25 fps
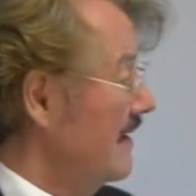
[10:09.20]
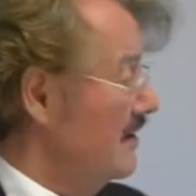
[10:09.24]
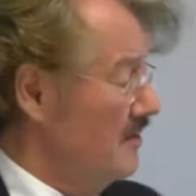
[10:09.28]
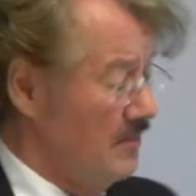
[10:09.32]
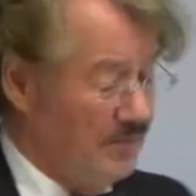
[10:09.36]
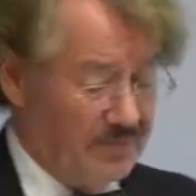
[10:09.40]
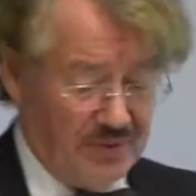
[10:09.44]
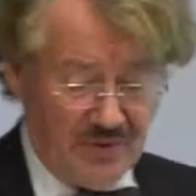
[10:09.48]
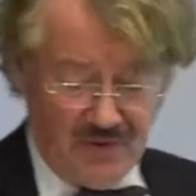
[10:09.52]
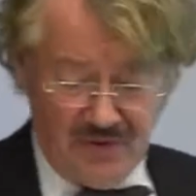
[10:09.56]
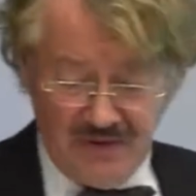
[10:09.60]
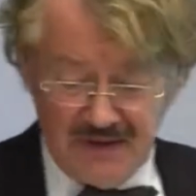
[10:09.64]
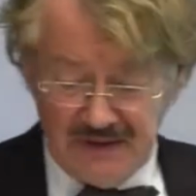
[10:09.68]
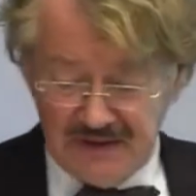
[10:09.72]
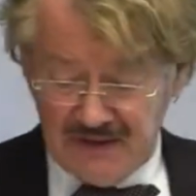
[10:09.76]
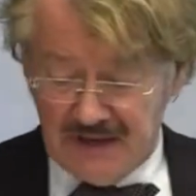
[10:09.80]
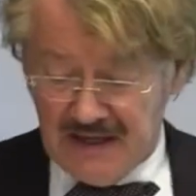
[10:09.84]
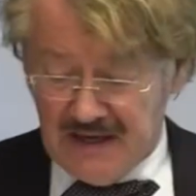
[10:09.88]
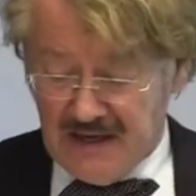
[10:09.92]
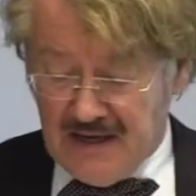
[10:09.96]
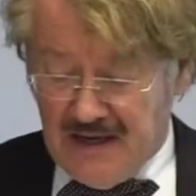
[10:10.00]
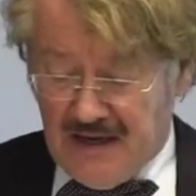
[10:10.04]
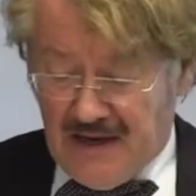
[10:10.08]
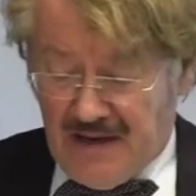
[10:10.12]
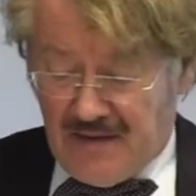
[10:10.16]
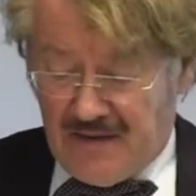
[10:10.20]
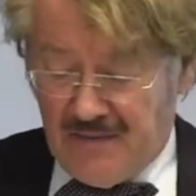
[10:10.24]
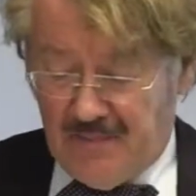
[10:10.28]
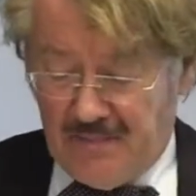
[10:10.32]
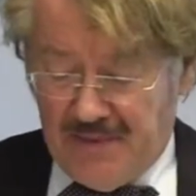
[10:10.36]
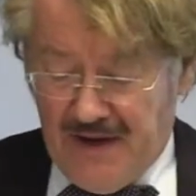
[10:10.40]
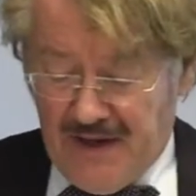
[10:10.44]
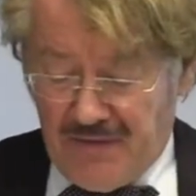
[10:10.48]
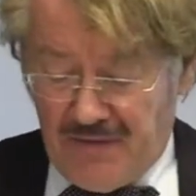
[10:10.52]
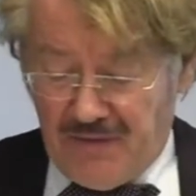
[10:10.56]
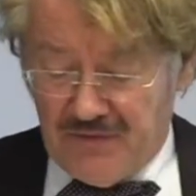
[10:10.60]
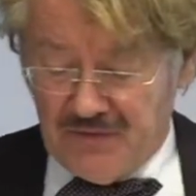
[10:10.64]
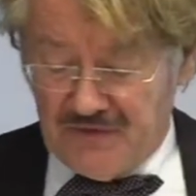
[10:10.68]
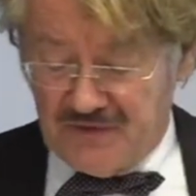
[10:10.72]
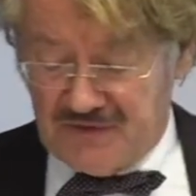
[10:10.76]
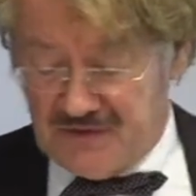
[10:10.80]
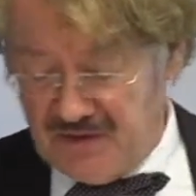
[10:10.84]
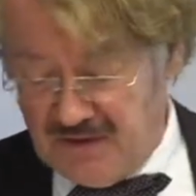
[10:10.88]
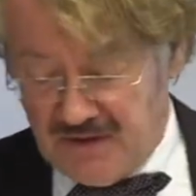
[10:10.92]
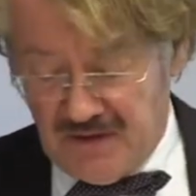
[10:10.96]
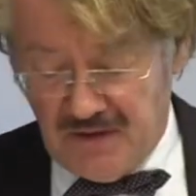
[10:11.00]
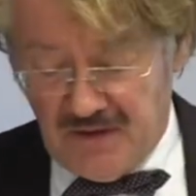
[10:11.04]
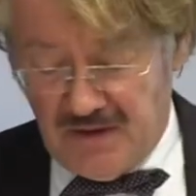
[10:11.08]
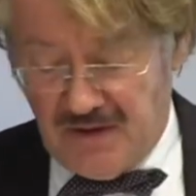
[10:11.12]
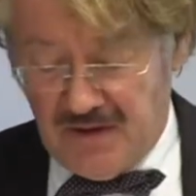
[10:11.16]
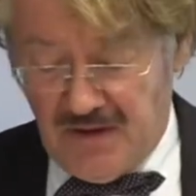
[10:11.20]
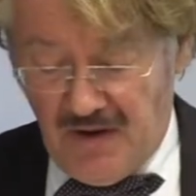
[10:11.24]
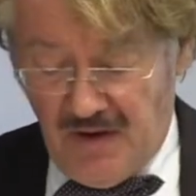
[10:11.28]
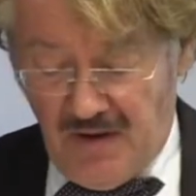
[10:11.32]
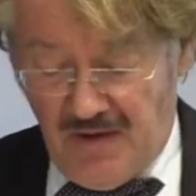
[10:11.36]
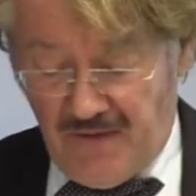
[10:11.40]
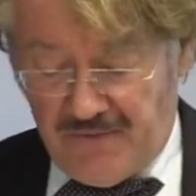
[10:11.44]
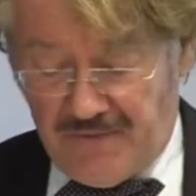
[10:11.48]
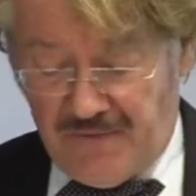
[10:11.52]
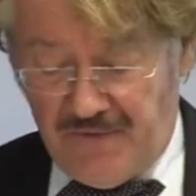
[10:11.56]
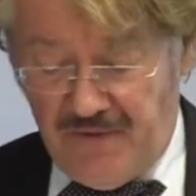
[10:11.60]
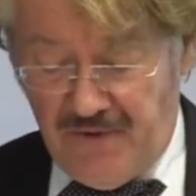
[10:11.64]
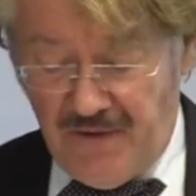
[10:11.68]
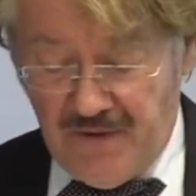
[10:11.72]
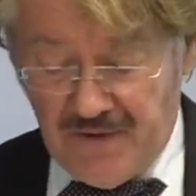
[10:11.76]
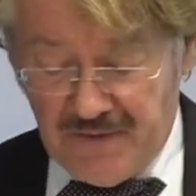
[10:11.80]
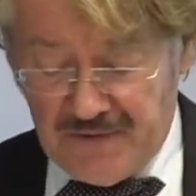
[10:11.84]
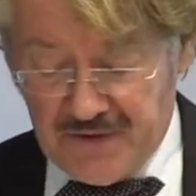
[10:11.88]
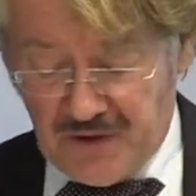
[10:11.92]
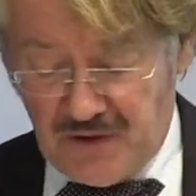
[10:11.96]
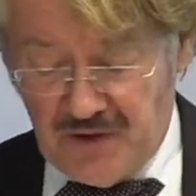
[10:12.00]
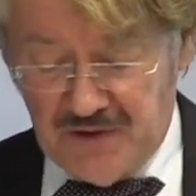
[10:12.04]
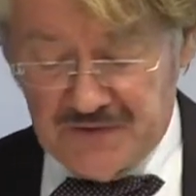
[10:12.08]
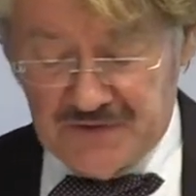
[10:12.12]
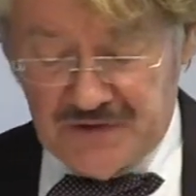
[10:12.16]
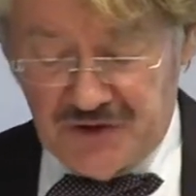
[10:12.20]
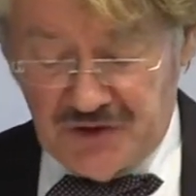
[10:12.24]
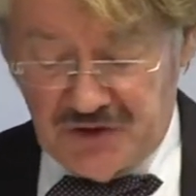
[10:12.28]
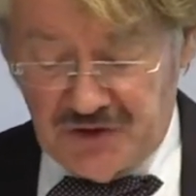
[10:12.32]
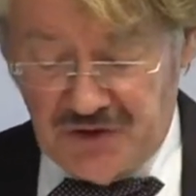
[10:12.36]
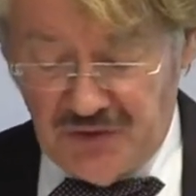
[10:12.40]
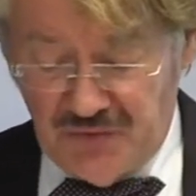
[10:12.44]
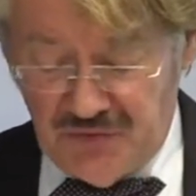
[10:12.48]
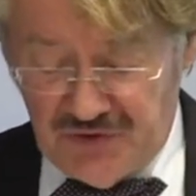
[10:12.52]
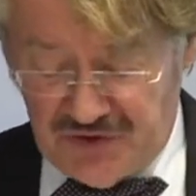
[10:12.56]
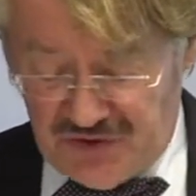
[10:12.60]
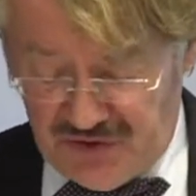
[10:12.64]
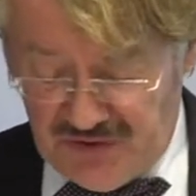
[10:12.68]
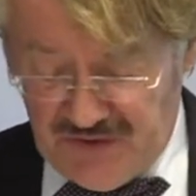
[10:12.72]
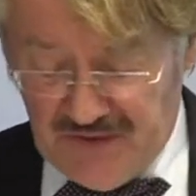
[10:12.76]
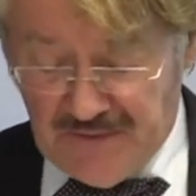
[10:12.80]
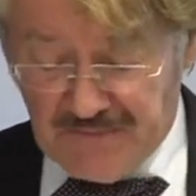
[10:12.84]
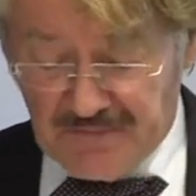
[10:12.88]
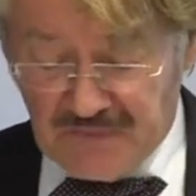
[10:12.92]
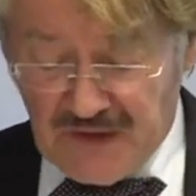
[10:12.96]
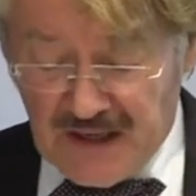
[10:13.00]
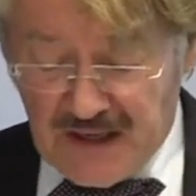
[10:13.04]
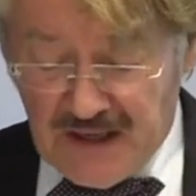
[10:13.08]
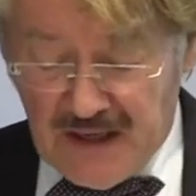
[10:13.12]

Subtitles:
second point, the pathos of the constitution,